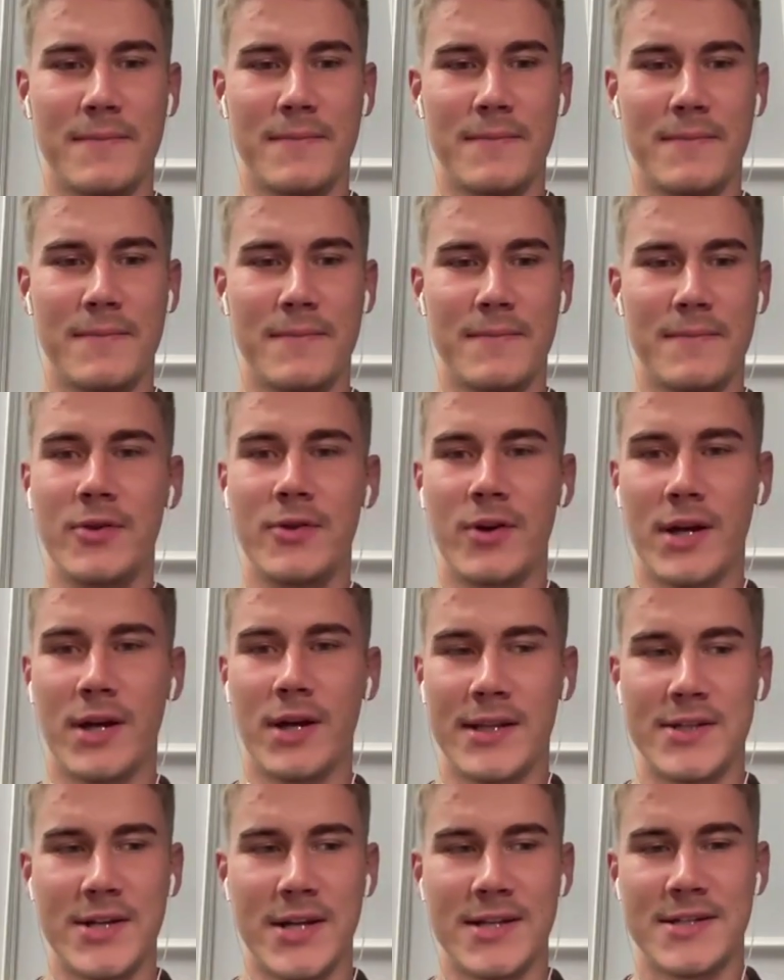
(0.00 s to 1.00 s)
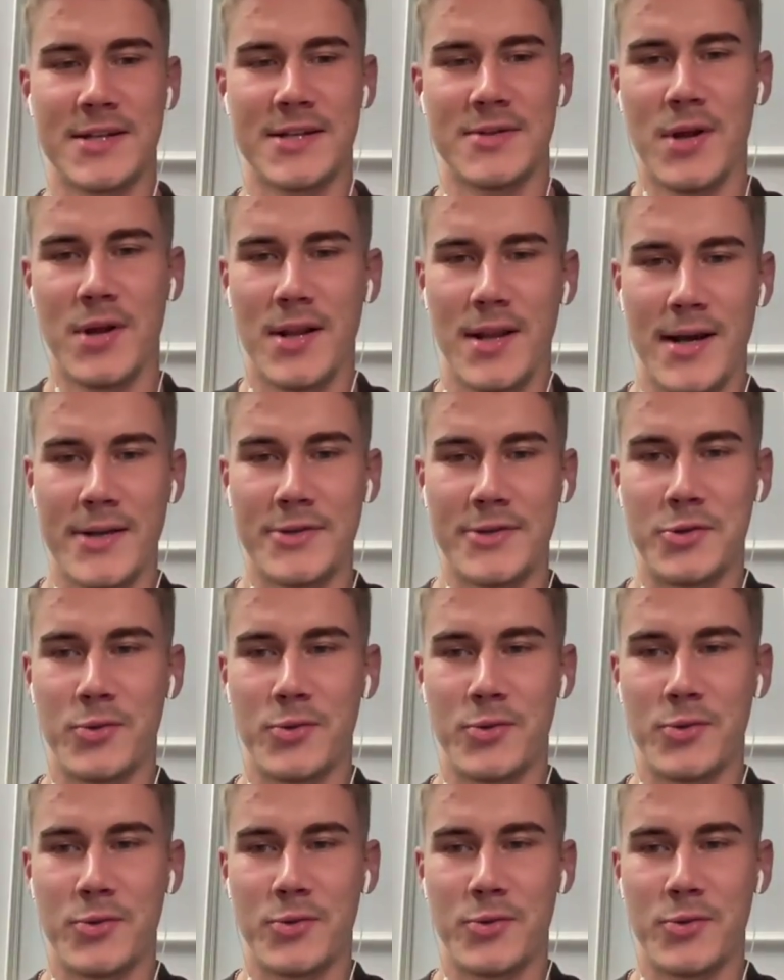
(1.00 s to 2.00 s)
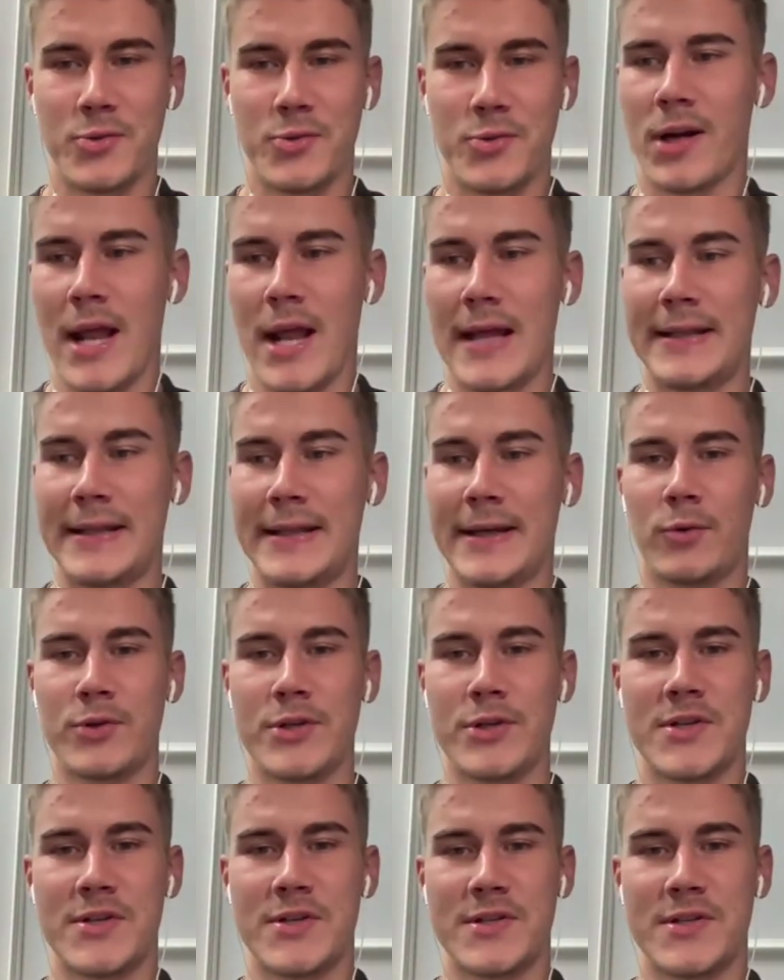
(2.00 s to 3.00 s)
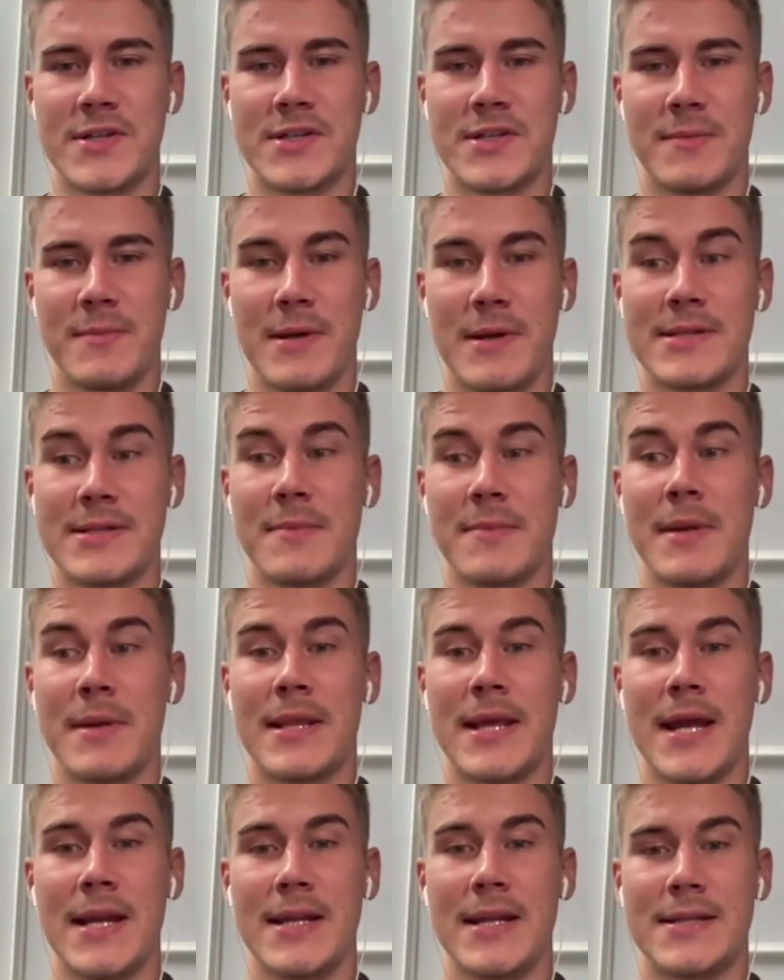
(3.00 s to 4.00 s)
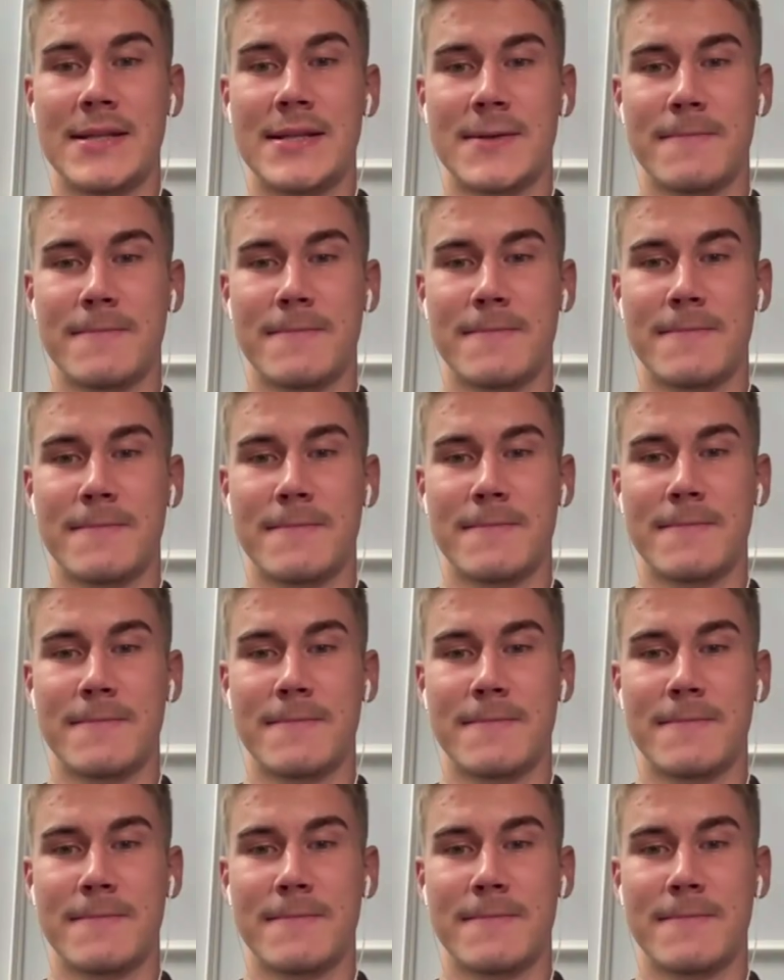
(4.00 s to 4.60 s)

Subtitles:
But did you get the chance as well to review your client acquisition system and submit edits?